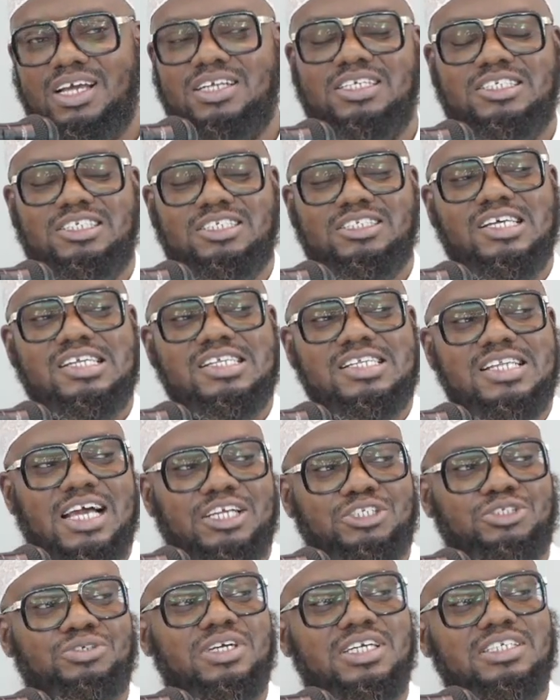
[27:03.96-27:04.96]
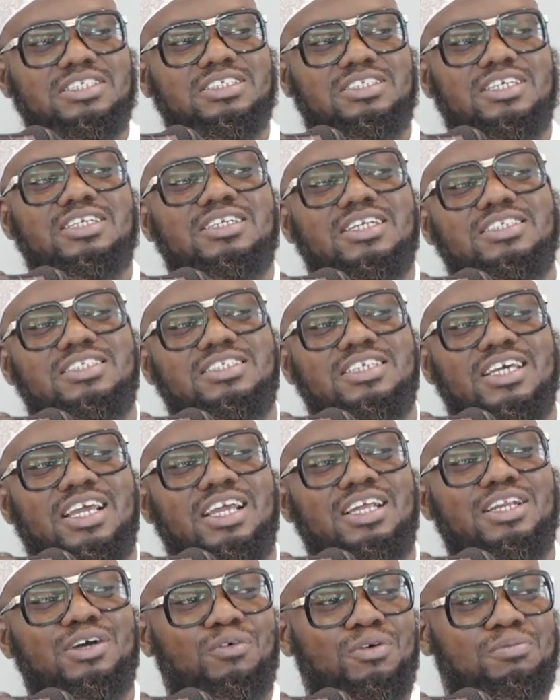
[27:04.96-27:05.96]
And this is a natural instinct they
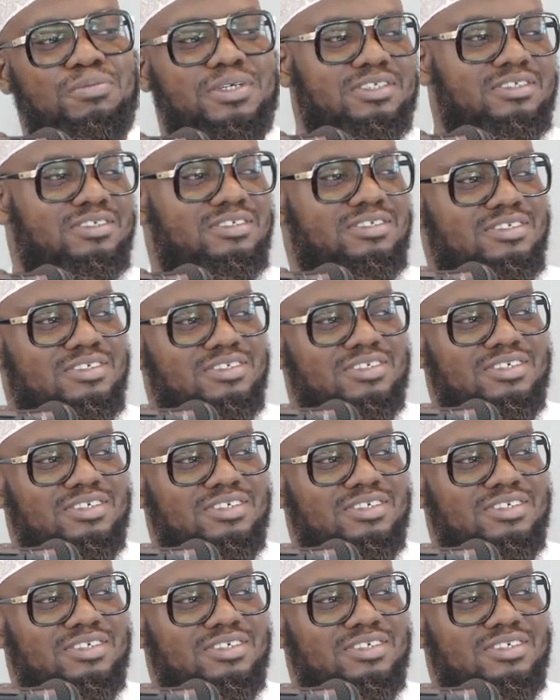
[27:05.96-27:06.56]
say in a woman.